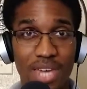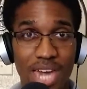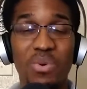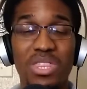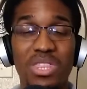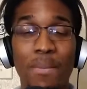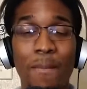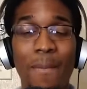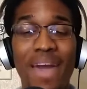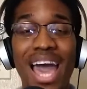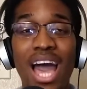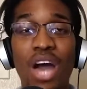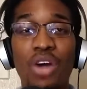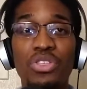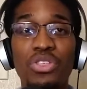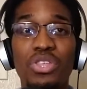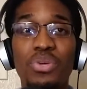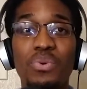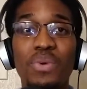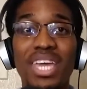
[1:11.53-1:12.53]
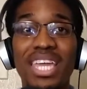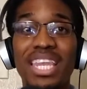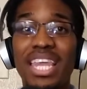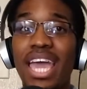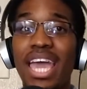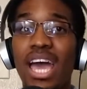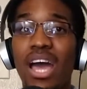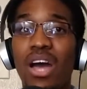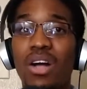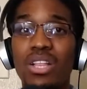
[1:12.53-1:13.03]
With the mouth, you
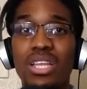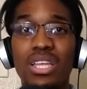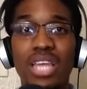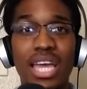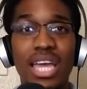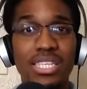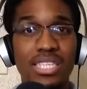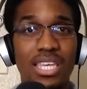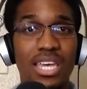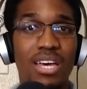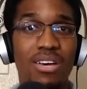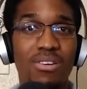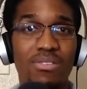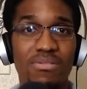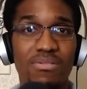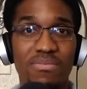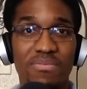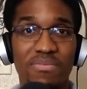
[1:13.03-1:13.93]
inhale and exhale.